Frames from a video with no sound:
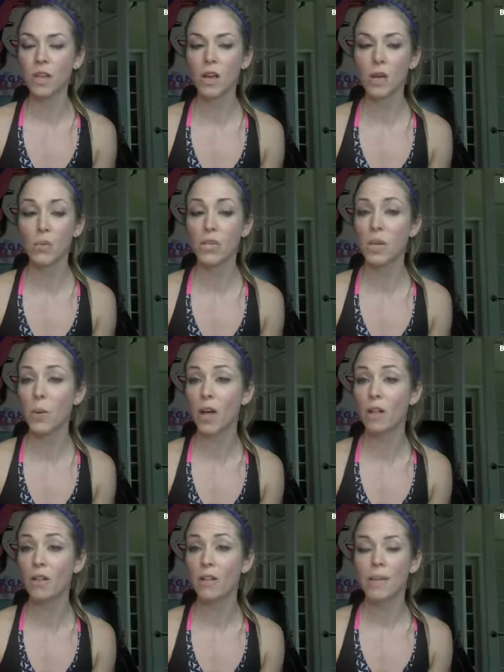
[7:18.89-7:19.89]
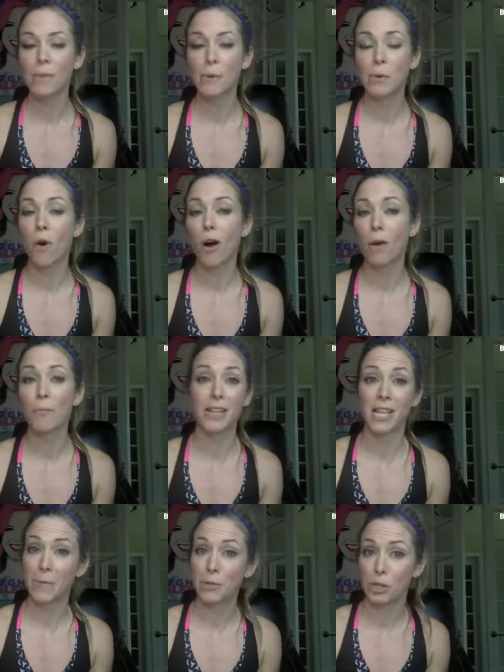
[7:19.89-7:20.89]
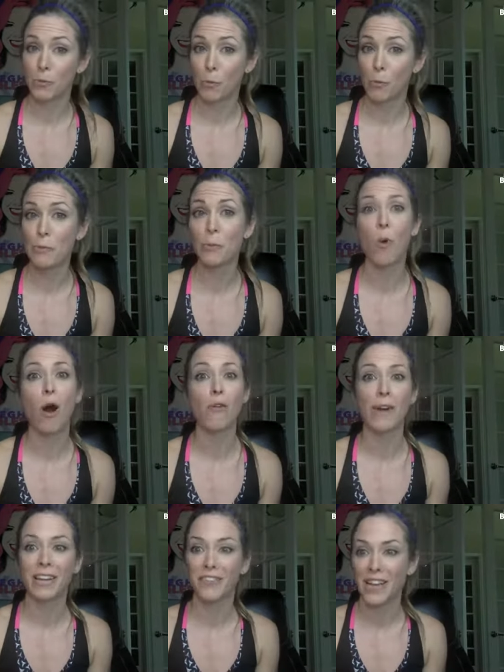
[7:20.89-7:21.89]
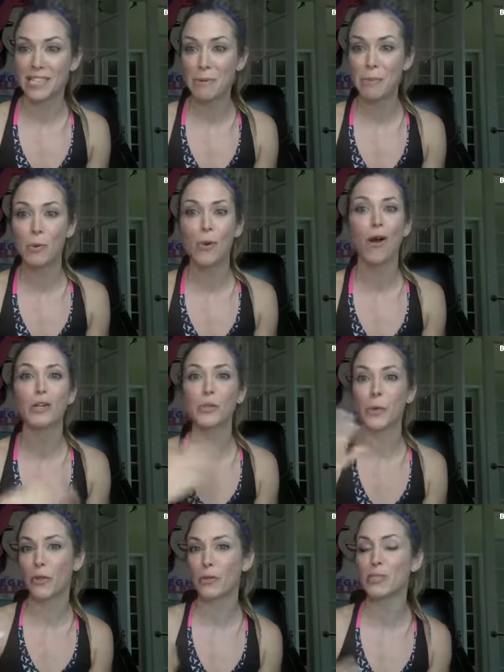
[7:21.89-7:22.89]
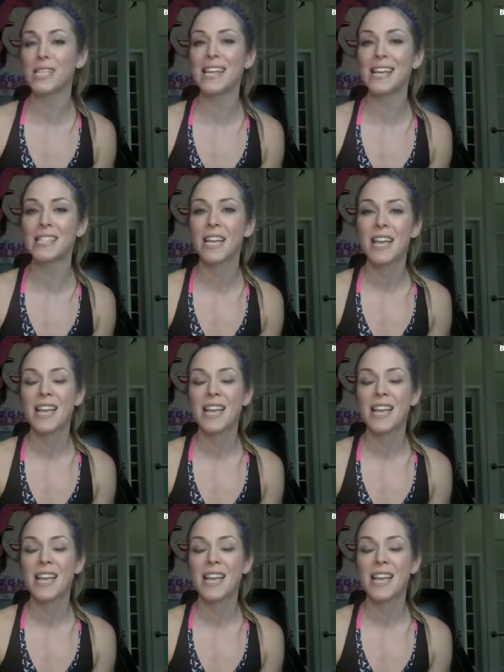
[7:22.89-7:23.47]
uh, really well, people who are putting the numbers on the board, people who are rank advancing, people who are all doing all those things